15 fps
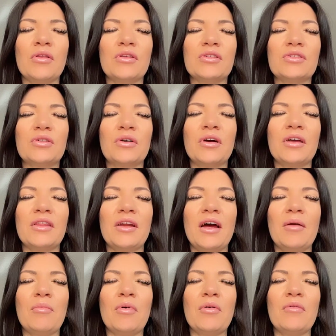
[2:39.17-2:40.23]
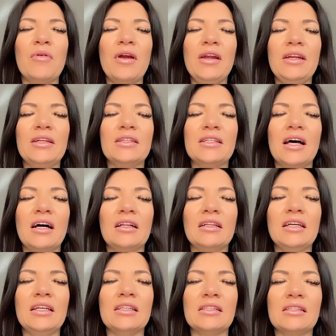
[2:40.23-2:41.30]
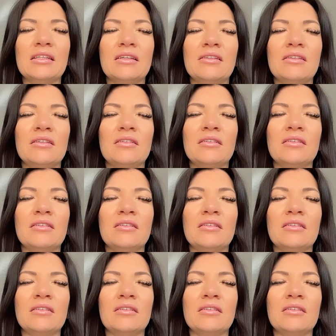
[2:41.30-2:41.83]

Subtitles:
Or the story that I'm ready to tell is.